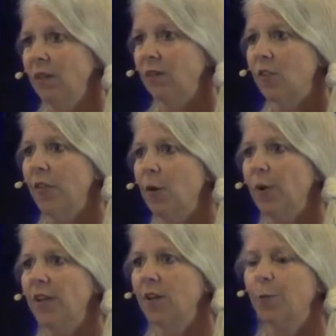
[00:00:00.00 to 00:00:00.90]
so that
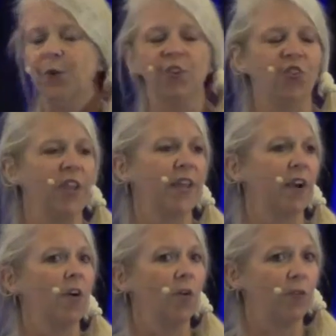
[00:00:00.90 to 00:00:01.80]
we can appreciate
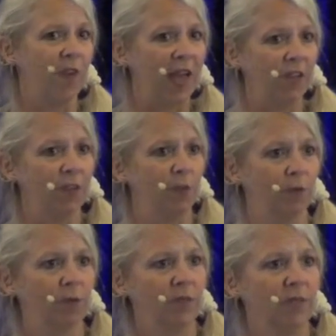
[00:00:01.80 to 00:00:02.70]
our own
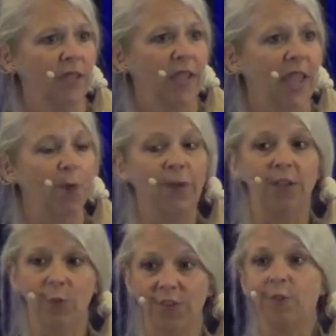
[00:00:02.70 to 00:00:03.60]
value and we
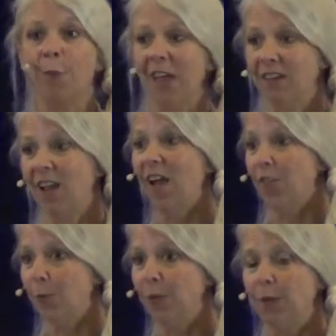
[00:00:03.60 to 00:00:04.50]
can respect
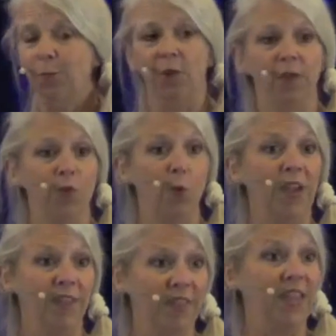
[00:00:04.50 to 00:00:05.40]
other people the
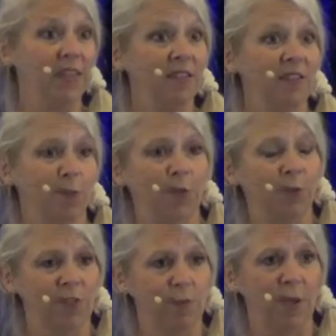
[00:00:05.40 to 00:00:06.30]
way they need to be
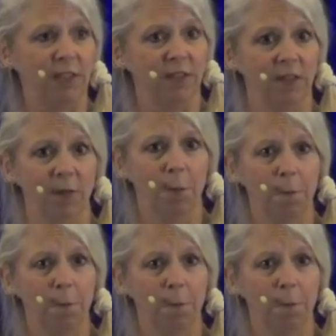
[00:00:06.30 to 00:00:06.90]
respected.